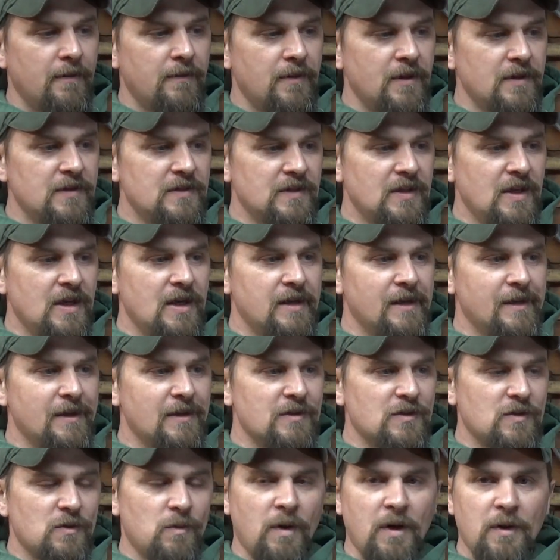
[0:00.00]
This thing
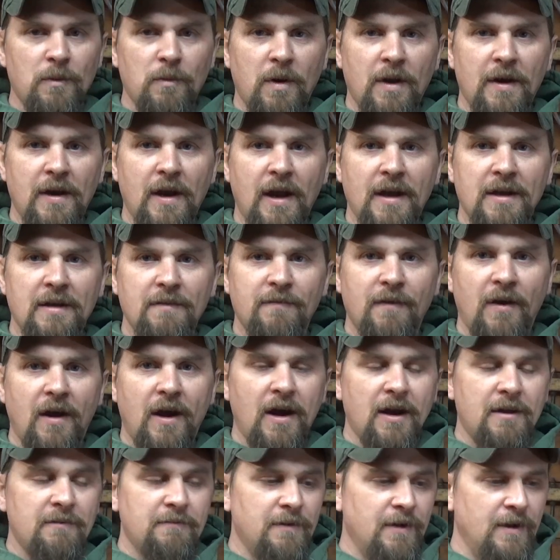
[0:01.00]
is
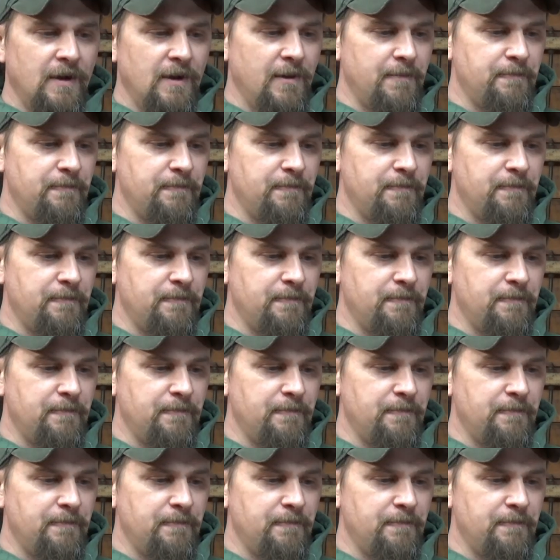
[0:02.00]
$21.95,